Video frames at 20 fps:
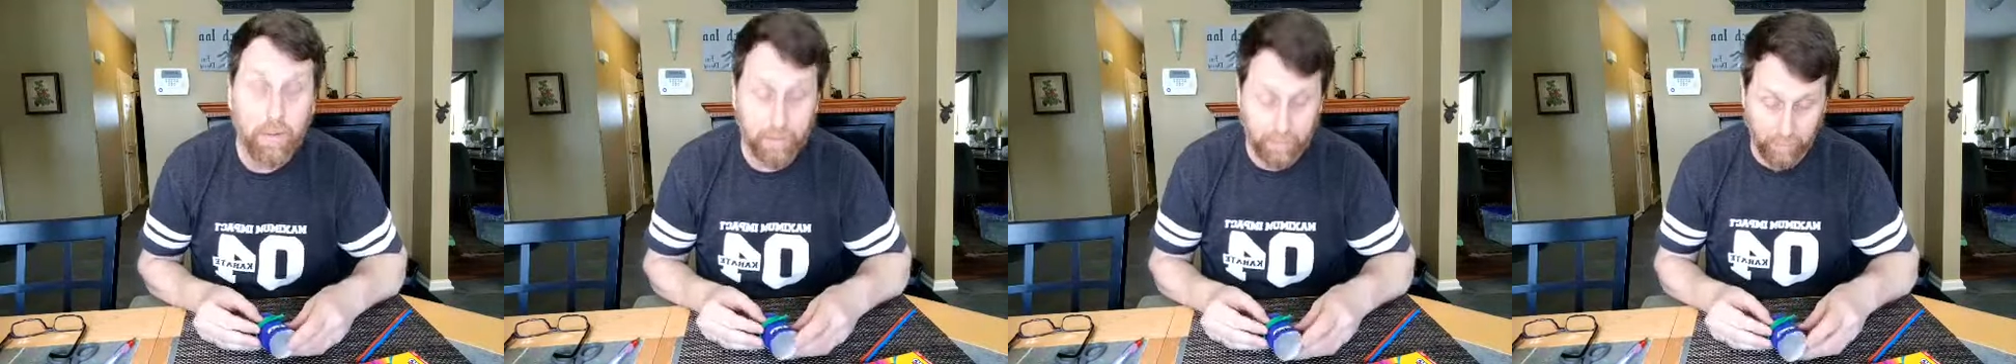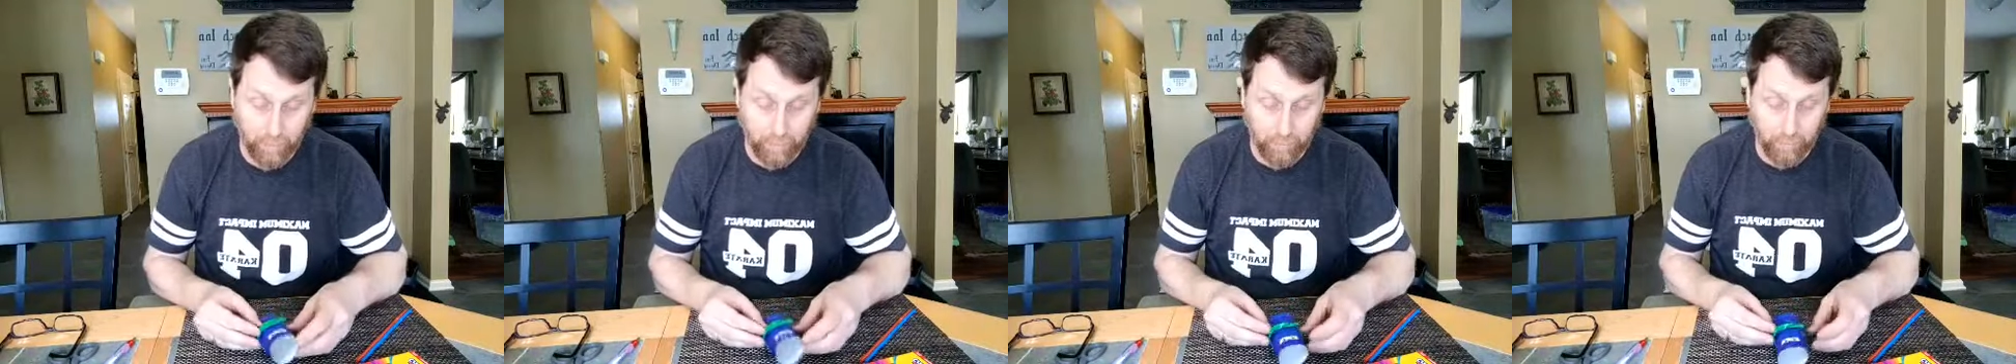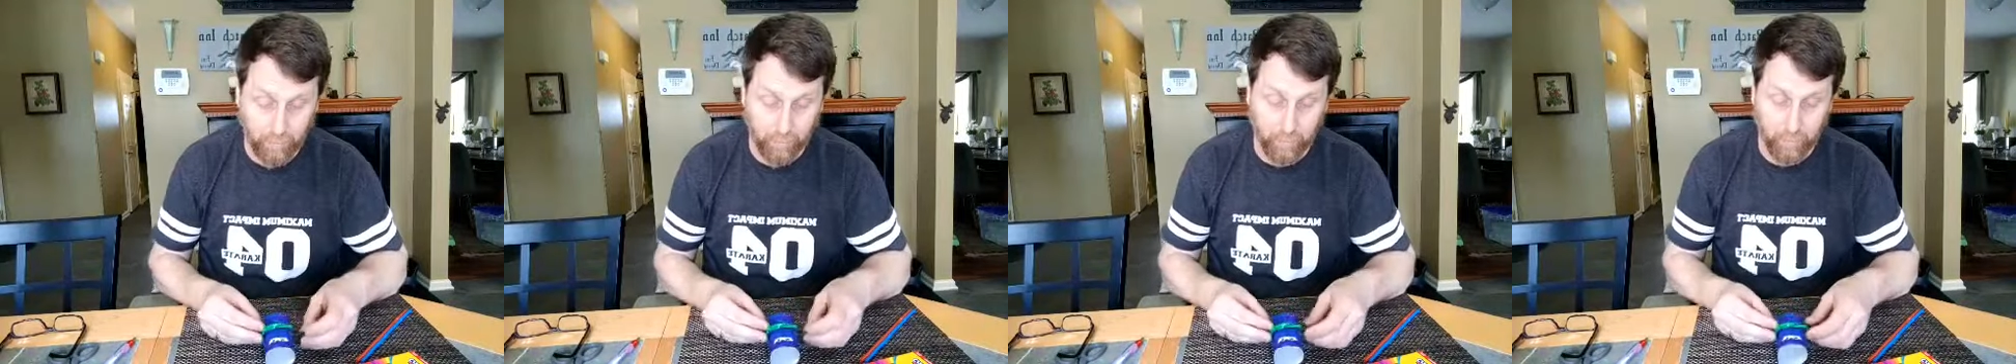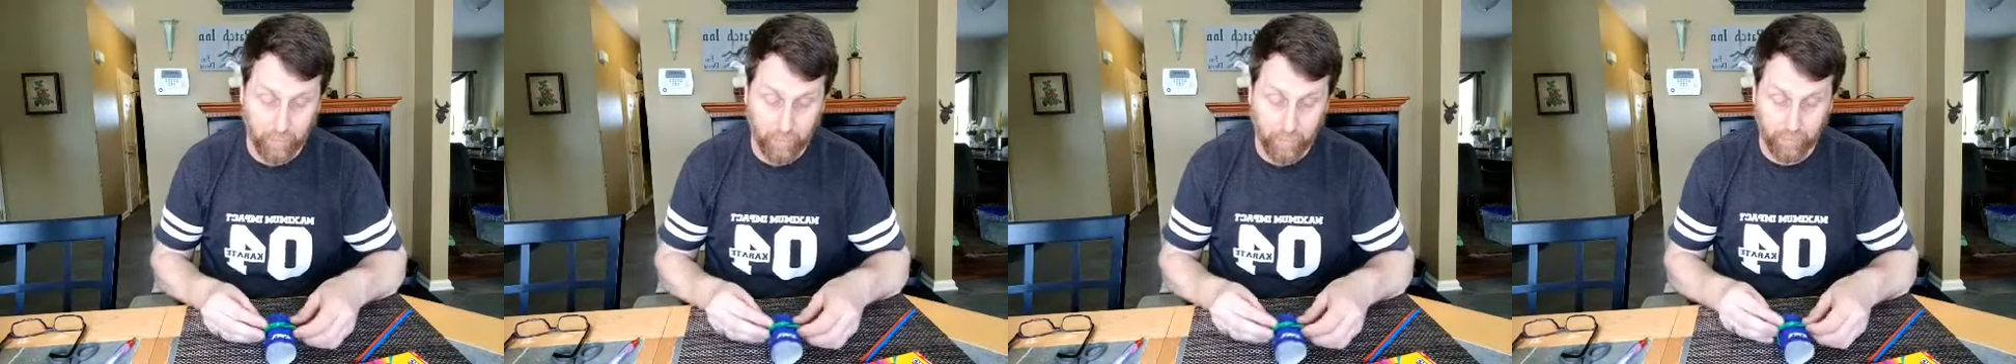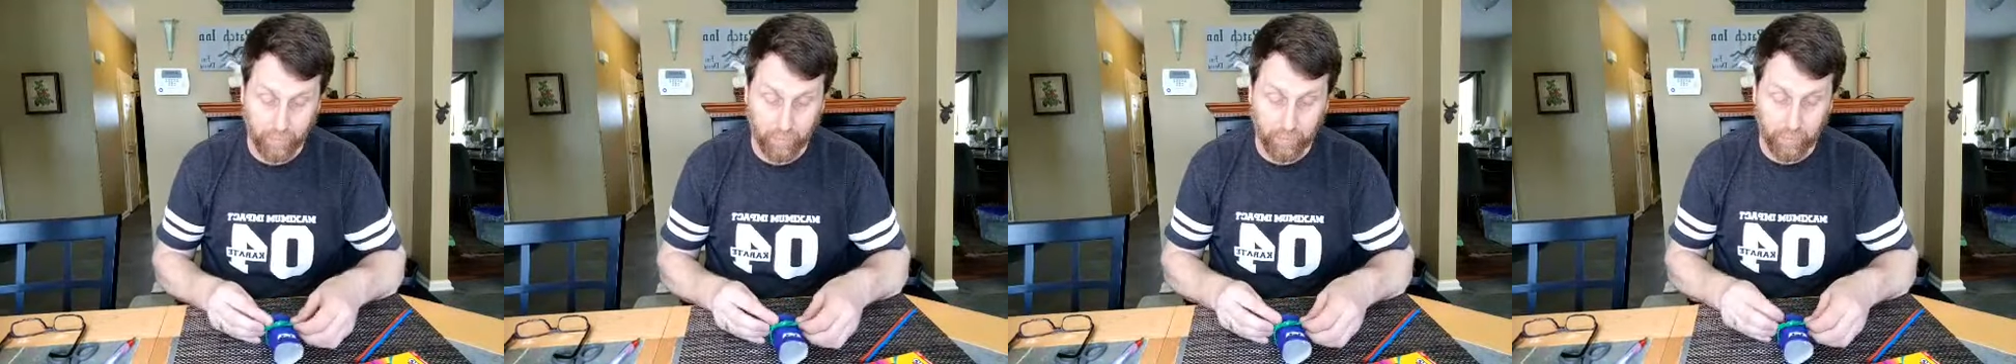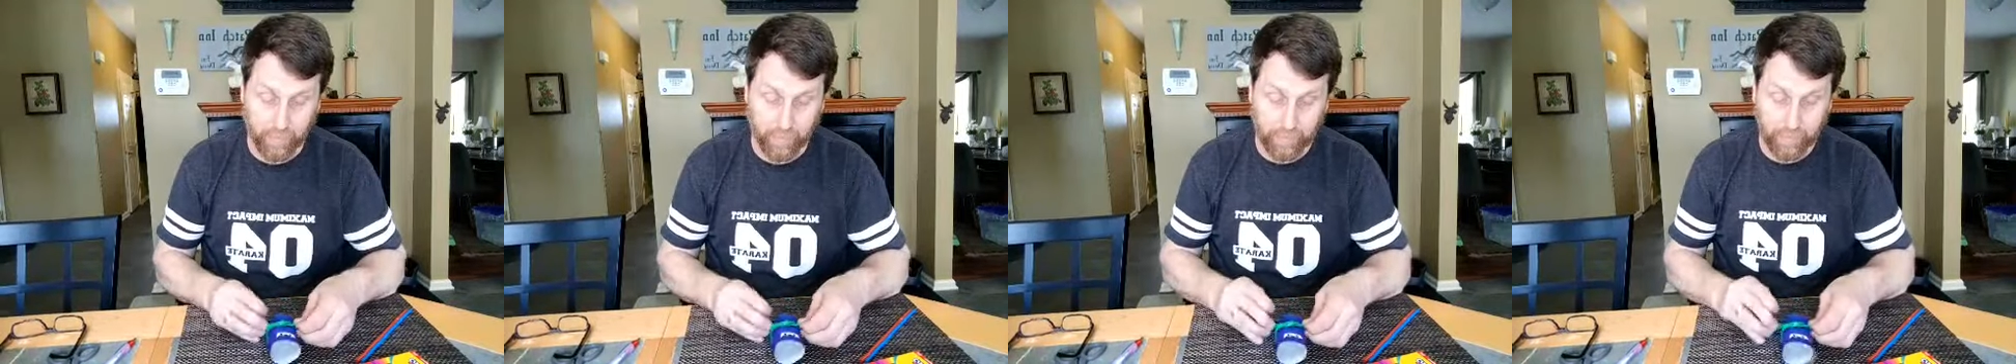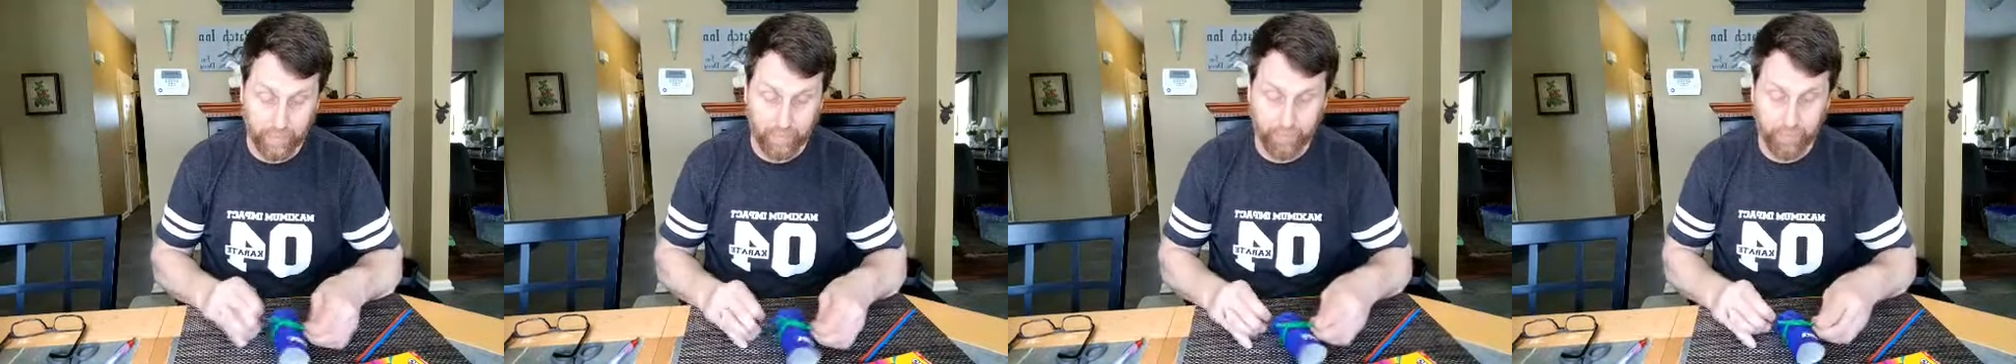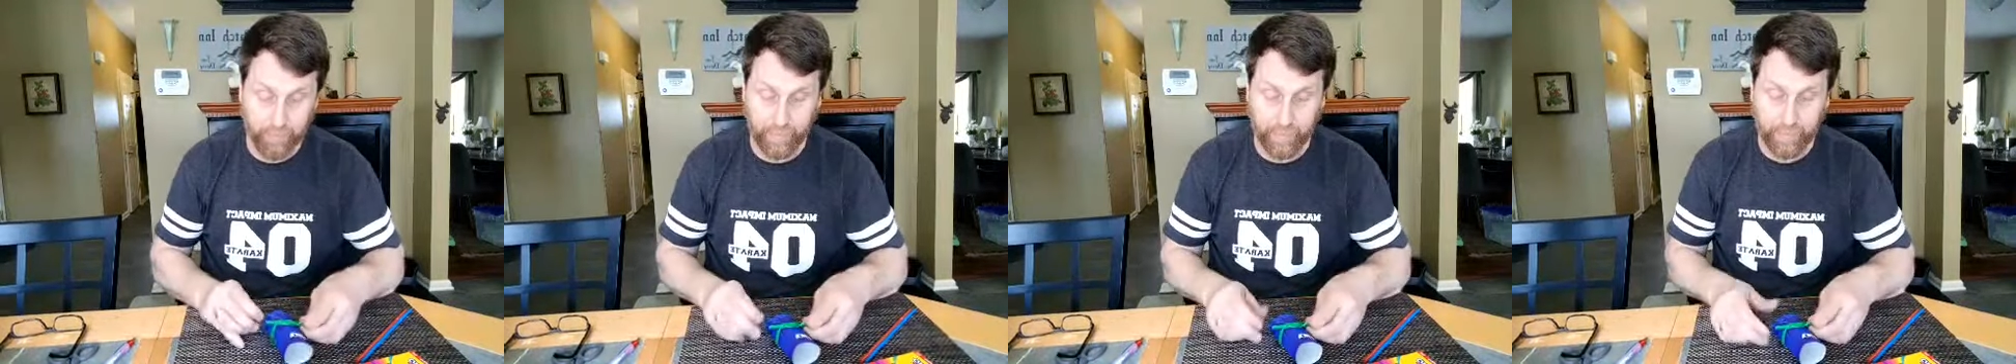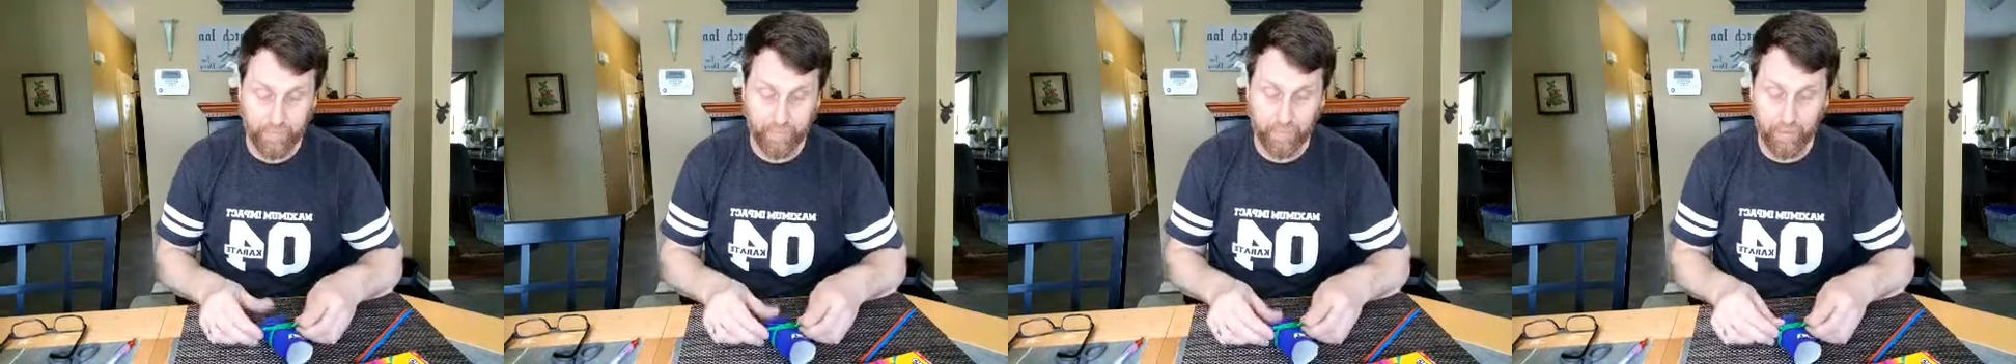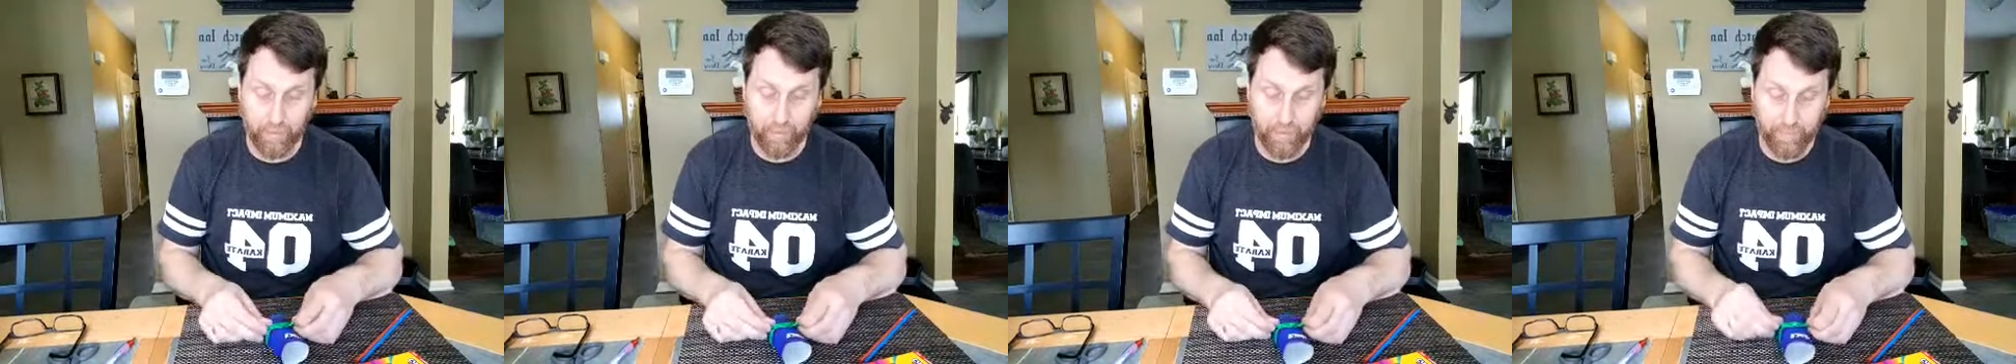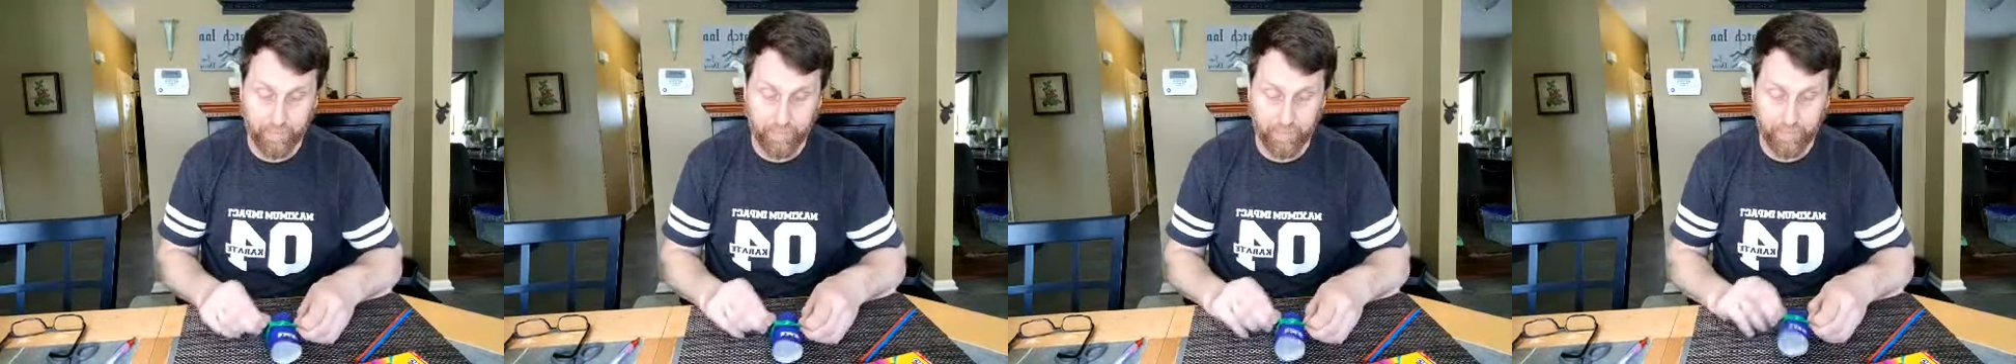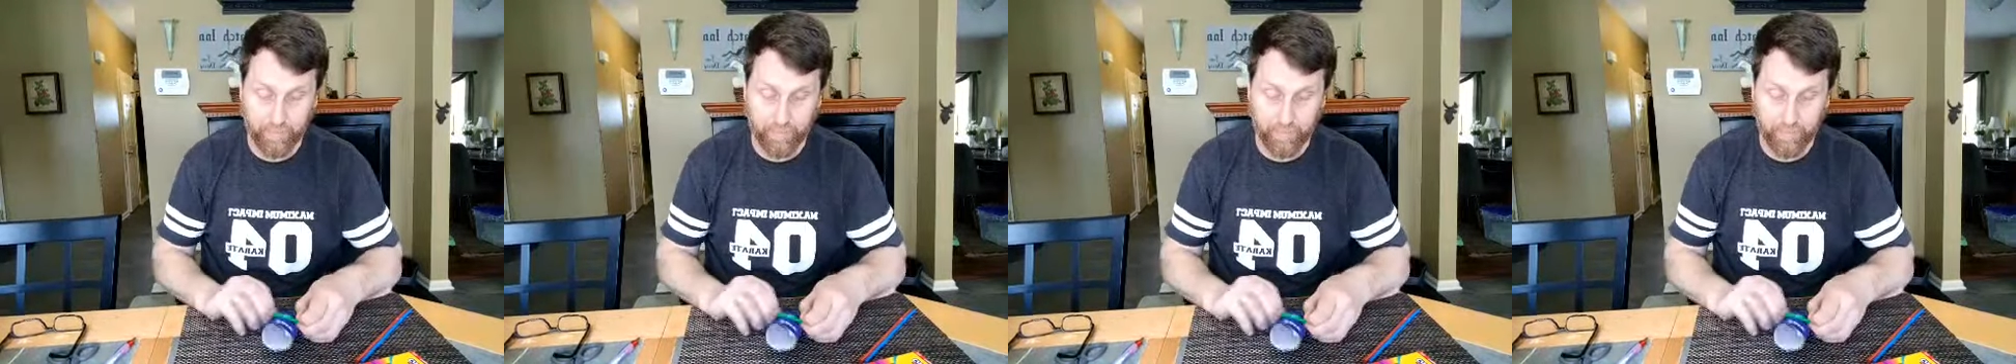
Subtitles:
would work really good for this part.